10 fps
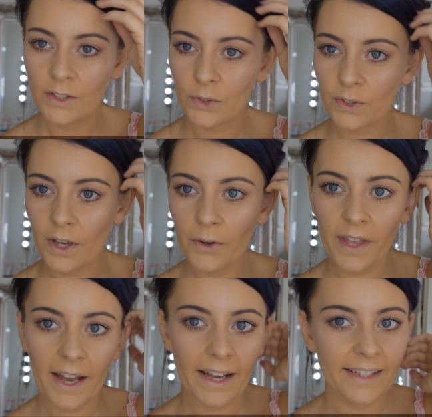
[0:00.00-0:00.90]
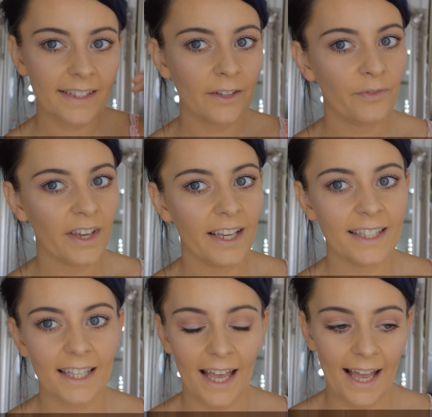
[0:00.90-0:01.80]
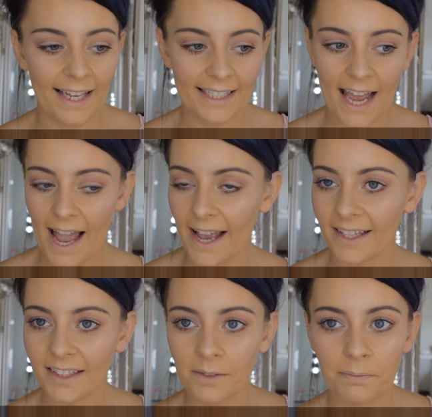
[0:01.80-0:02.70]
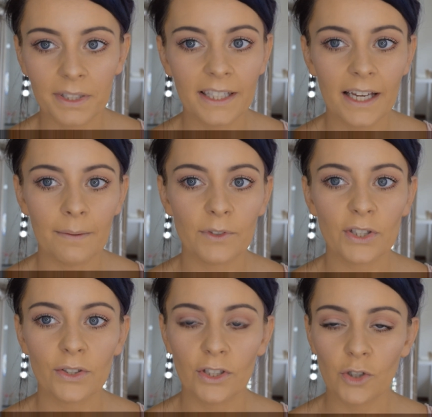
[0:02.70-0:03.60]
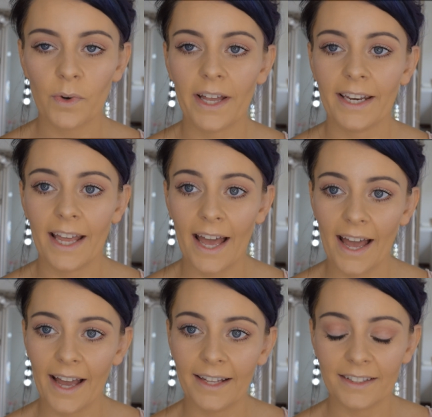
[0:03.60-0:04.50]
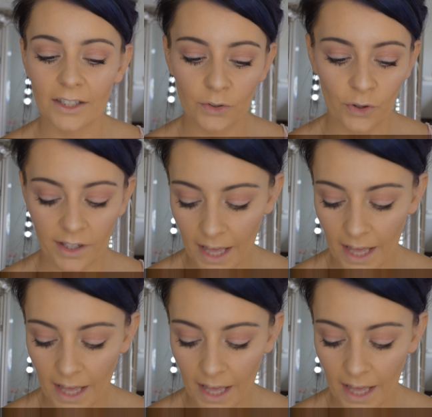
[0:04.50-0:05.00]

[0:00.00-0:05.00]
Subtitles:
So now that is the face and eyes complete, I'm just going to go in and do the